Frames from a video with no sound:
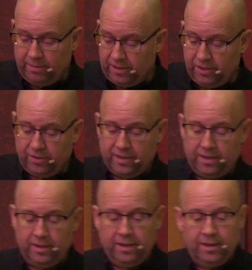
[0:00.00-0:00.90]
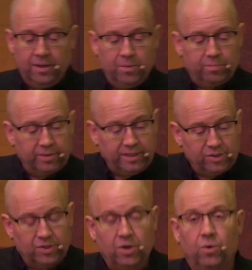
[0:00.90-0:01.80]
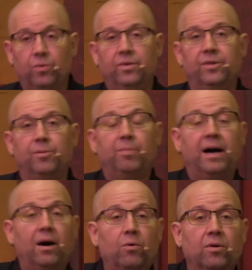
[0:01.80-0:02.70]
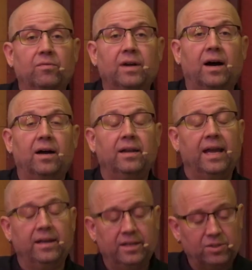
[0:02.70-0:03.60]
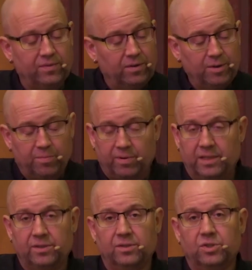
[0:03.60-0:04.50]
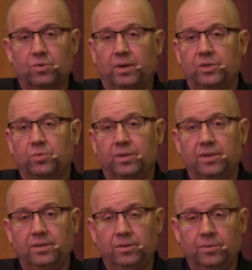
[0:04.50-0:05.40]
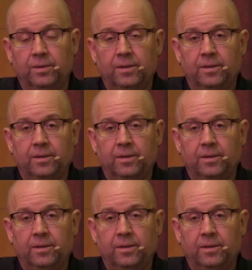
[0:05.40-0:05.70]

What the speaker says: Until then, please know that the power of God and his very presence dwells within you.